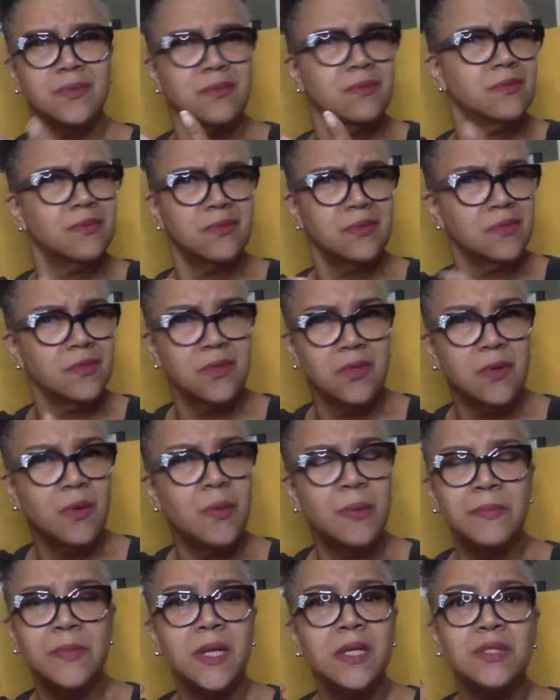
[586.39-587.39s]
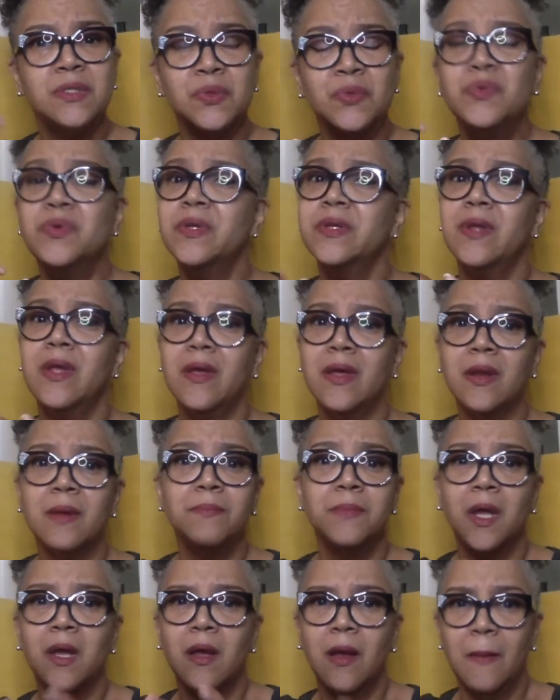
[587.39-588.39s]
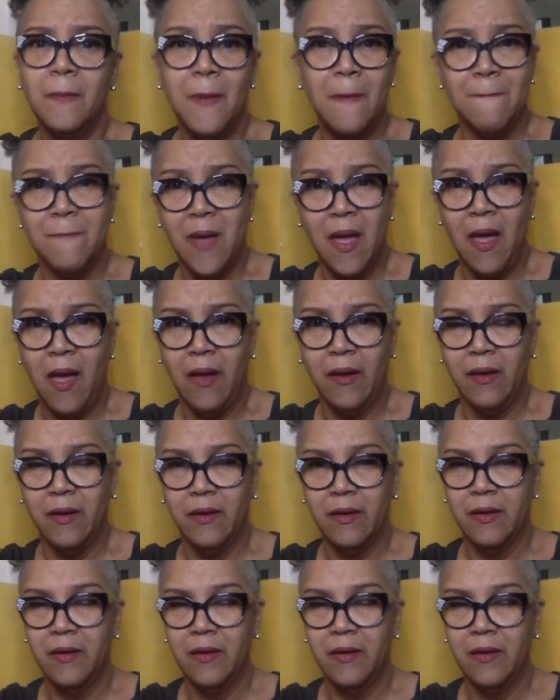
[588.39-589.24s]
not doing that. I'm not coming back.